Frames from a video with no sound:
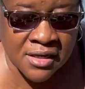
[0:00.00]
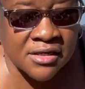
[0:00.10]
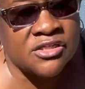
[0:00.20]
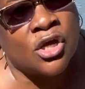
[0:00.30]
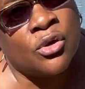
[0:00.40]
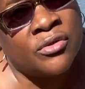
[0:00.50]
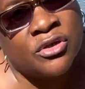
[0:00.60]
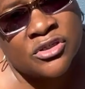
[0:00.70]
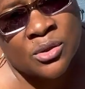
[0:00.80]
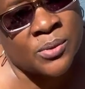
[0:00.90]
So
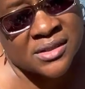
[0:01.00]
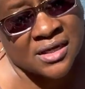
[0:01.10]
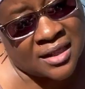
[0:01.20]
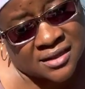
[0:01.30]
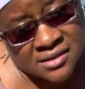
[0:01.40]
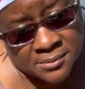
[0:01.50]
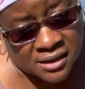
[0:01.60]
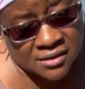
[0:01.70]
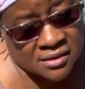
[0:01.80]
those are the ones I like to make.